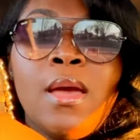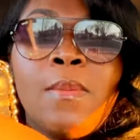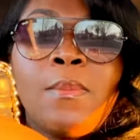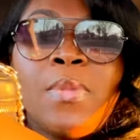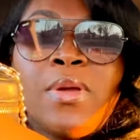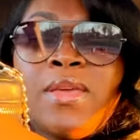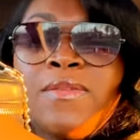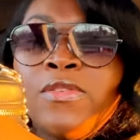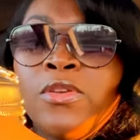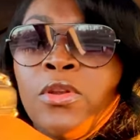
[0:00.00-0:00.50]

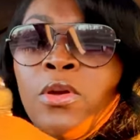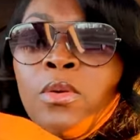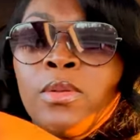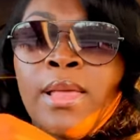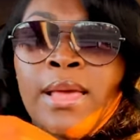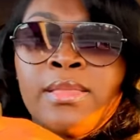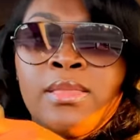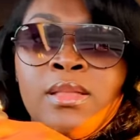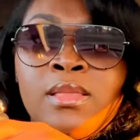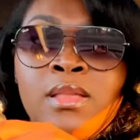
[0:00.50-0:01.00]
but if you don't
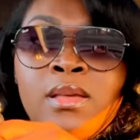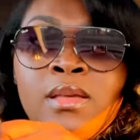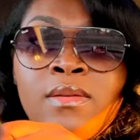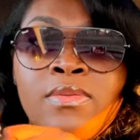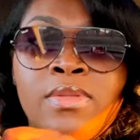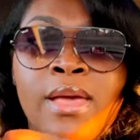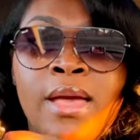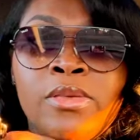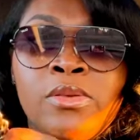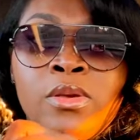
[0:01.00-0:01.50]
like the look of
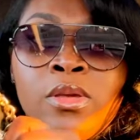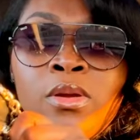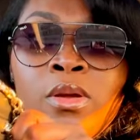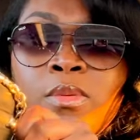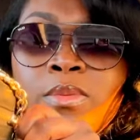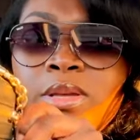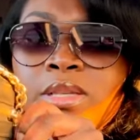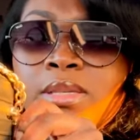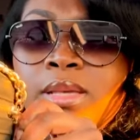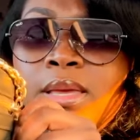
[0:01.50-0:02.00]
that, you can
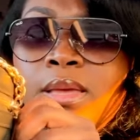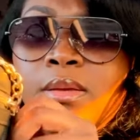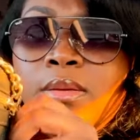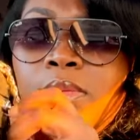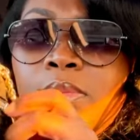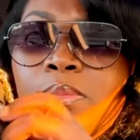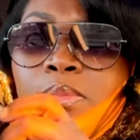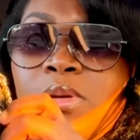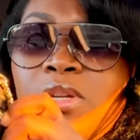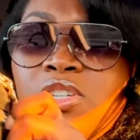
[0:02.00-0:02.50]
always like
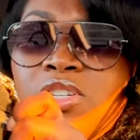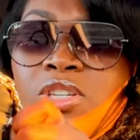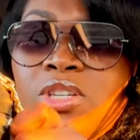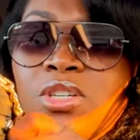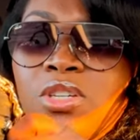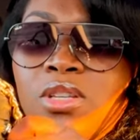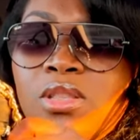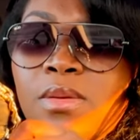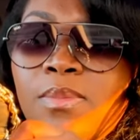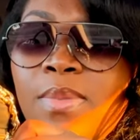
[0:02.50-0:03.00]
push it
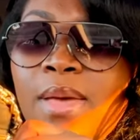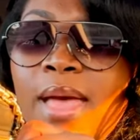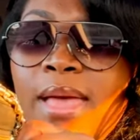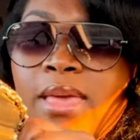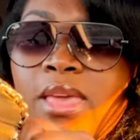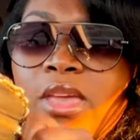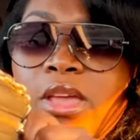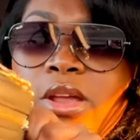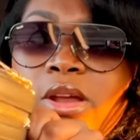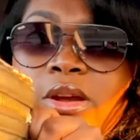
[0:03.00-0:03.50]
to the back
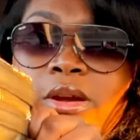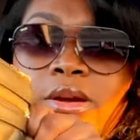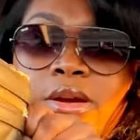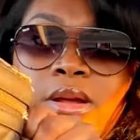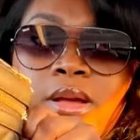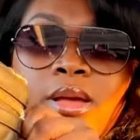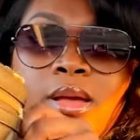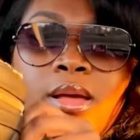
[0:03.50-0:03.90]
here